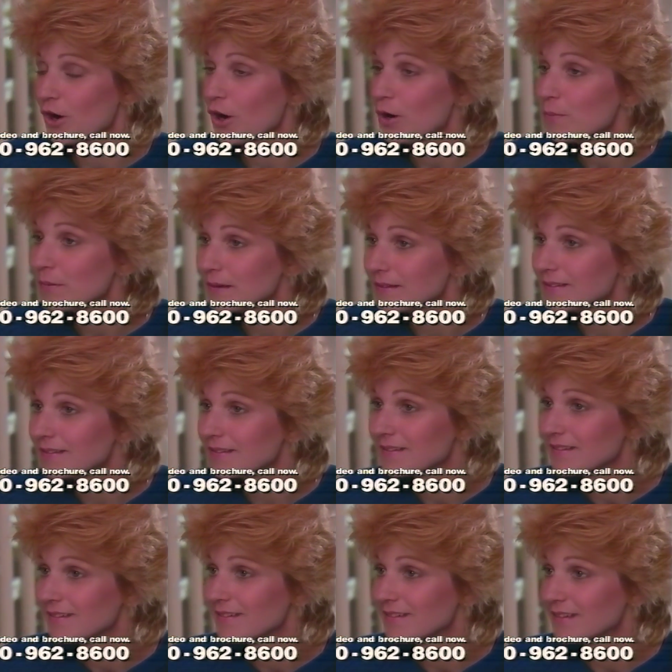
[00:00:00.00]
carpet
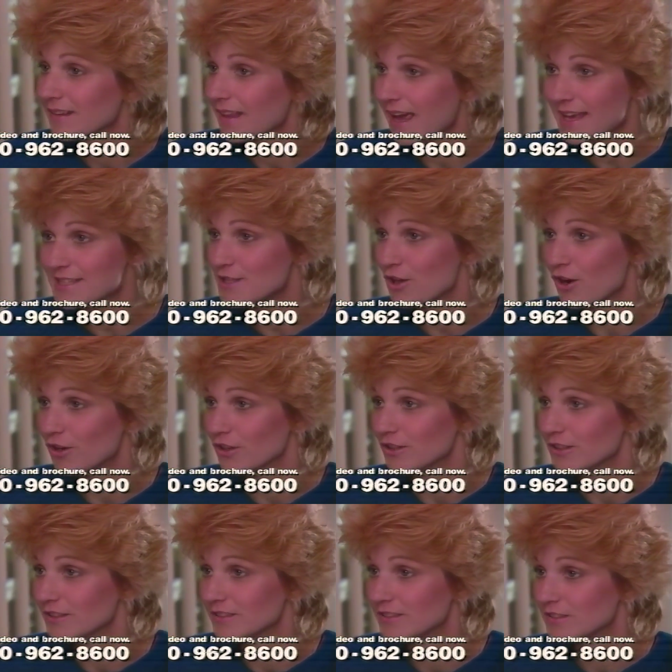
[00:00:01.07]
to last longer,
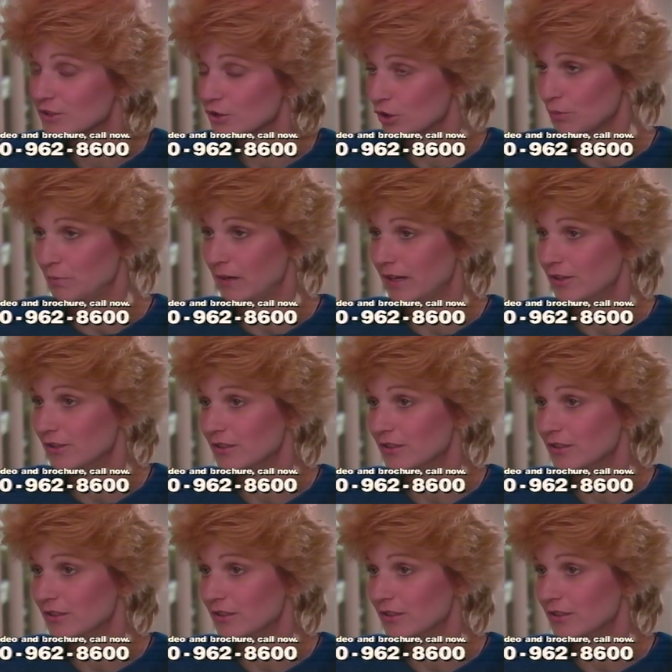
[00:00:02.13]
to look better,